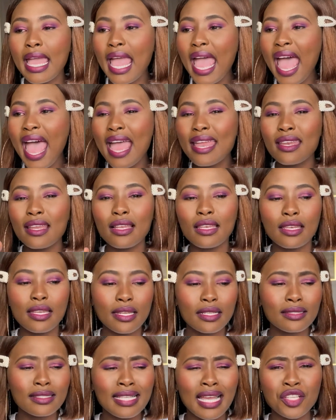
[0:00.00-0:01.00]
add a
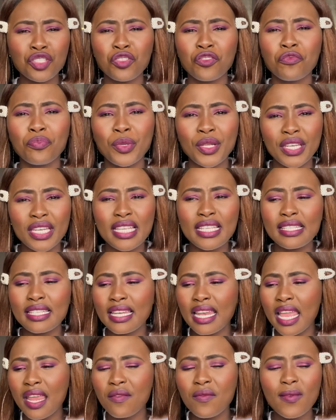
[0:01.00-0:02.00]
little touch of Bernice
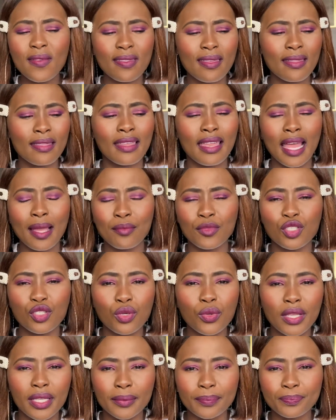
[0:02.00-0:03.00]
in everything that I'm
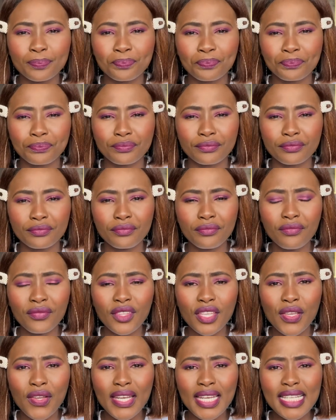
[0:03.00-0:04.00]
doing.
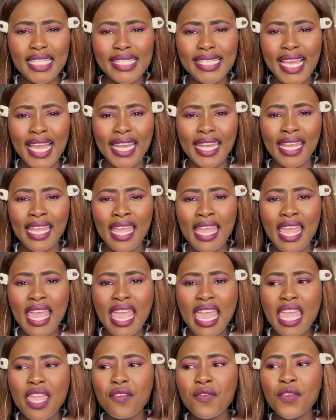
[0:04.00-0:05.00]
You understand?
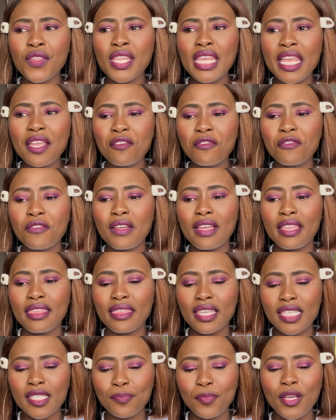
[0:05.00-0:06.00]
Even if
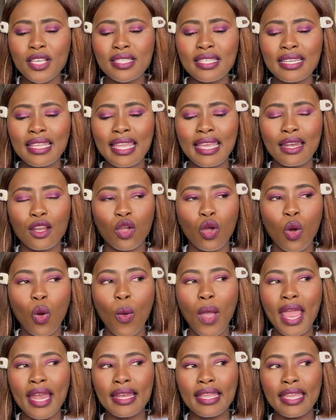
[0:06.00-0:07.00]
this person can go
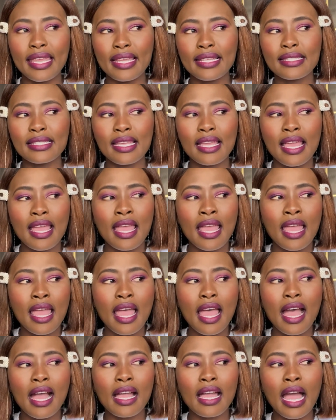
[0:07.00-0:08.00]
and get
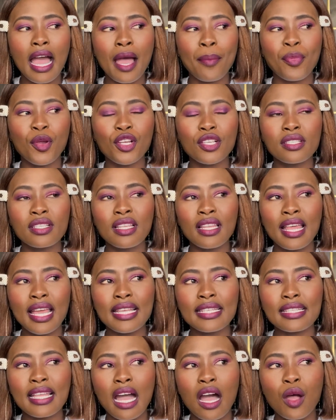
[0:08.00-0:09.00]
a
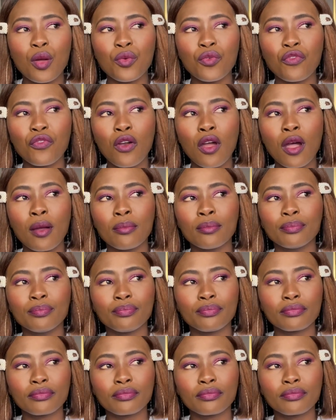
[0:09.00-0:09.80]
personalized gown from